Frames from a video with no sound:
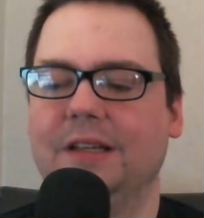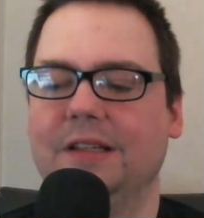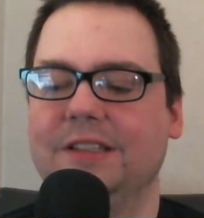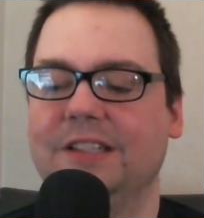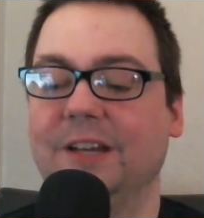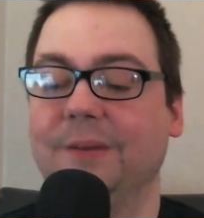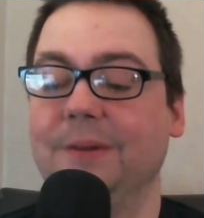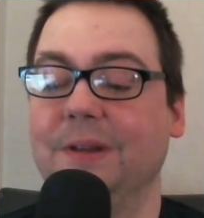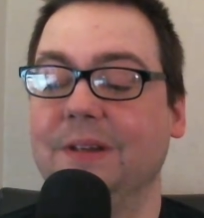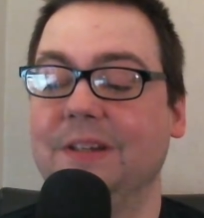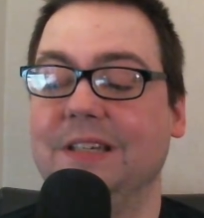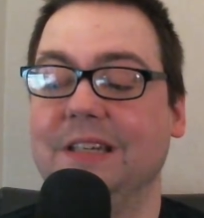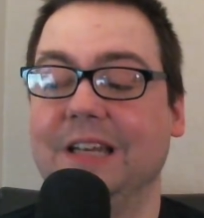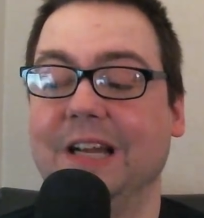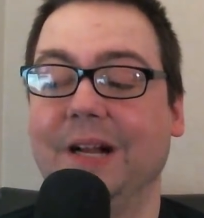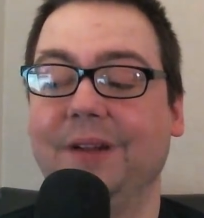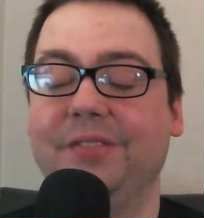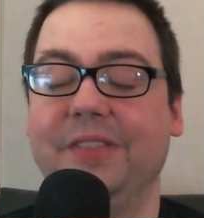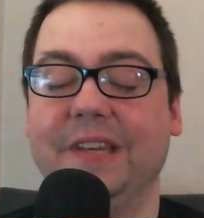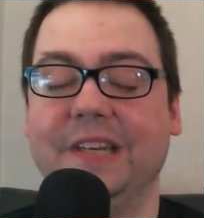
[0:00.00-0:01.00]

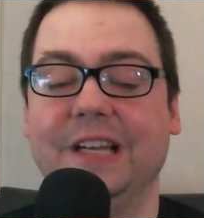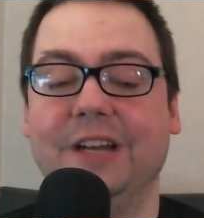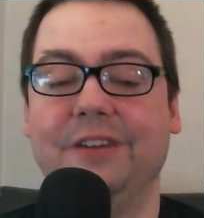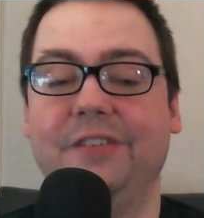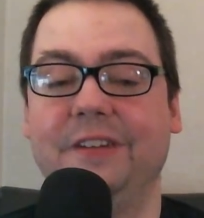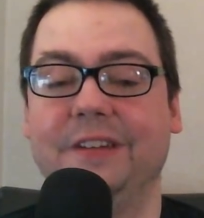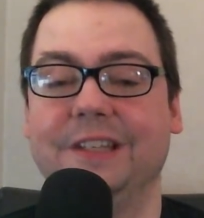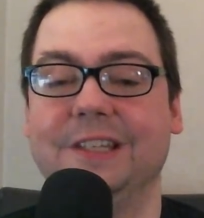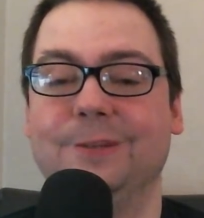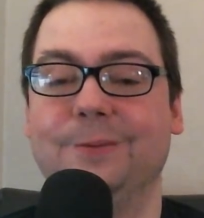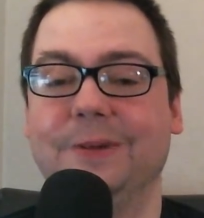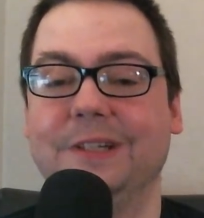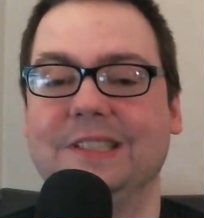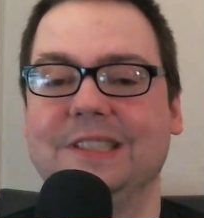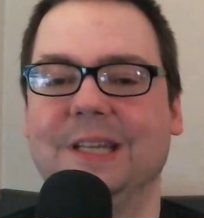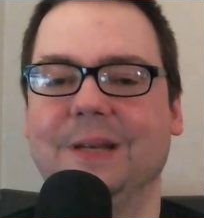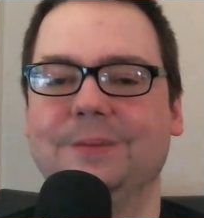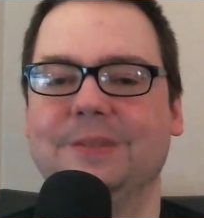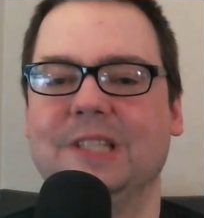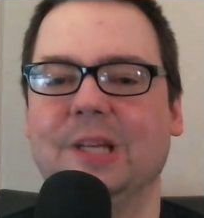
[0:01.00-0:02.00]
WTF, they definitely switched
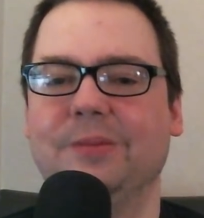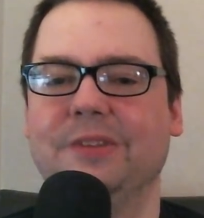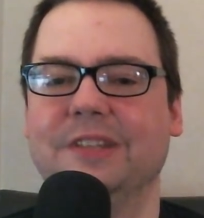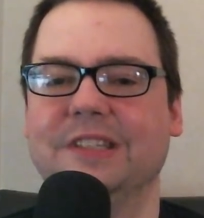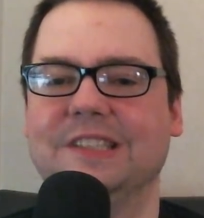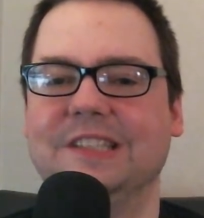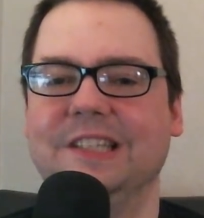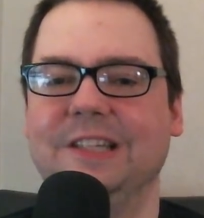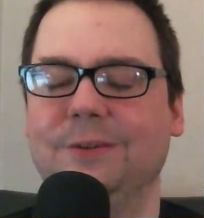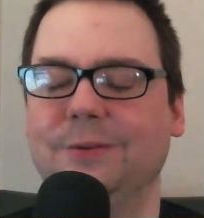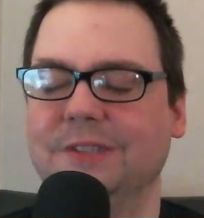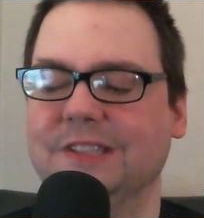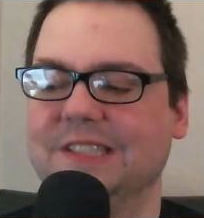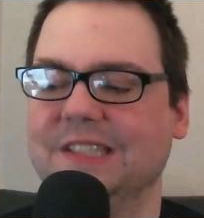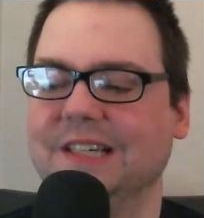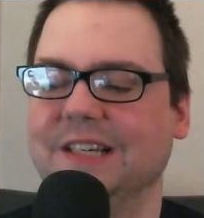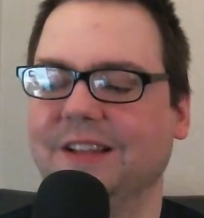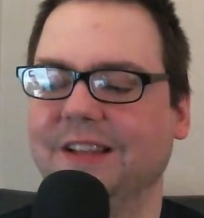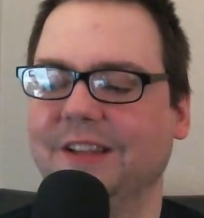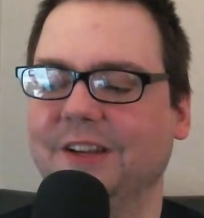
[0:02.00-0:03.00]
up some of the
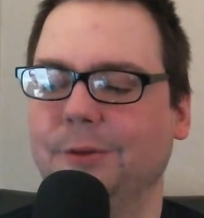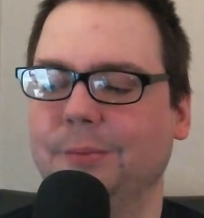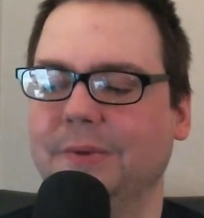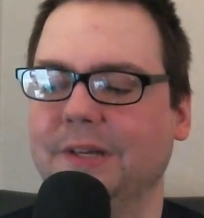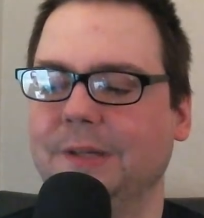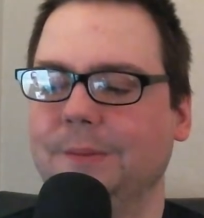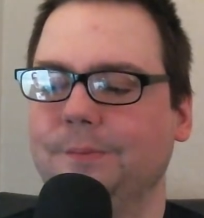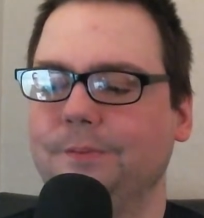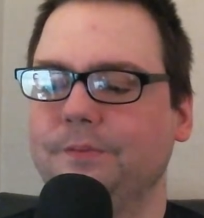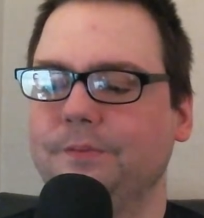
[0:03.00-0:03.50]
sequencing a little bit.